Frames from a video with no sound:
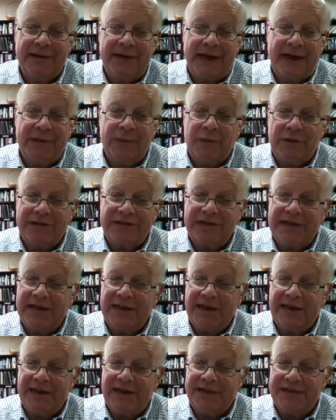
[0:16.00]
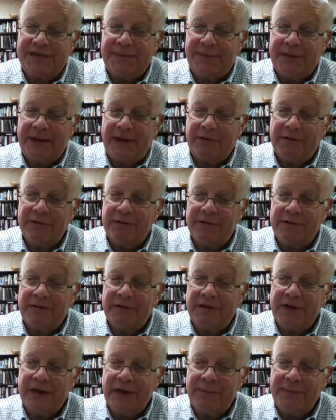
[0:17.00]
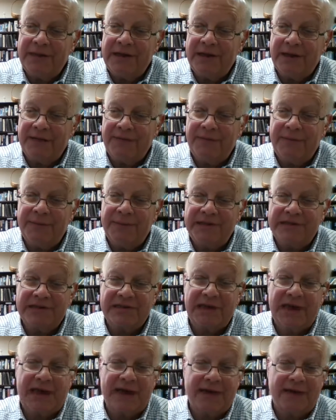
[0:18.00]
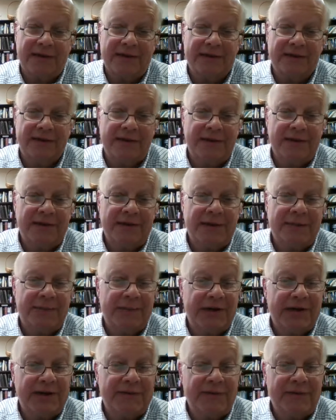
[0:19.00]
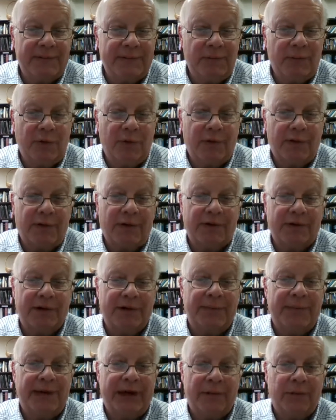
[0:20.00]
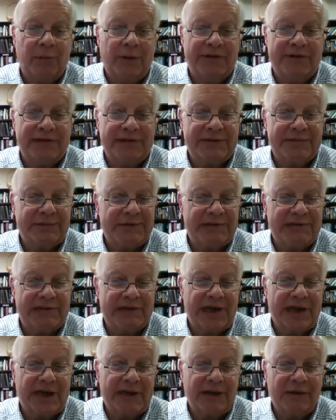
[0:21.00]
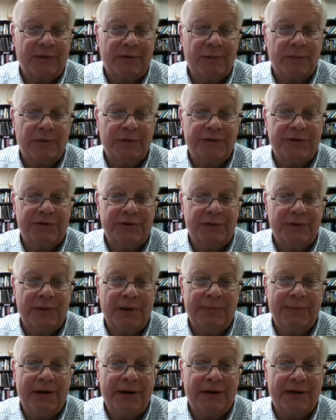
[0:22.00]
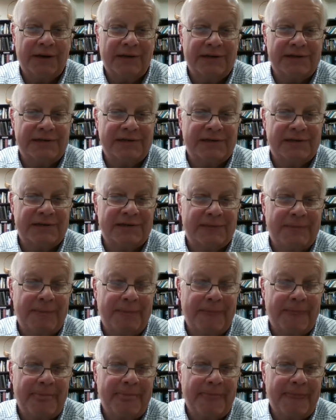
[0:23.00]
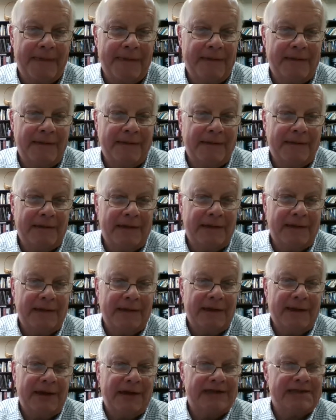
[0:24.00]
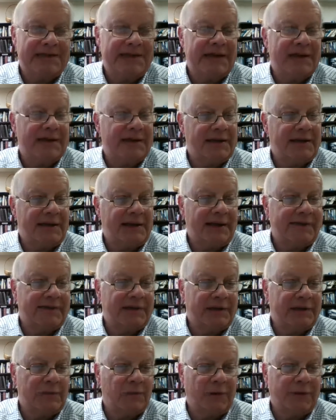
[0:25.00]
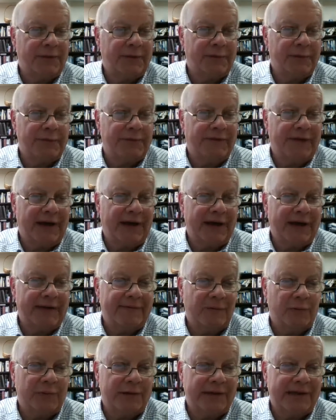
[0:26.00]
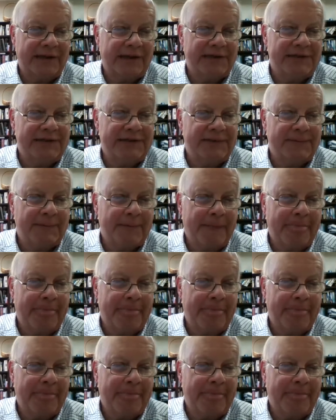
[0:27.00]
And once again, it is about the coming of the Messiah, but even more about what this Messiah will do among us. Isaiah 11, 1 through 5 reads,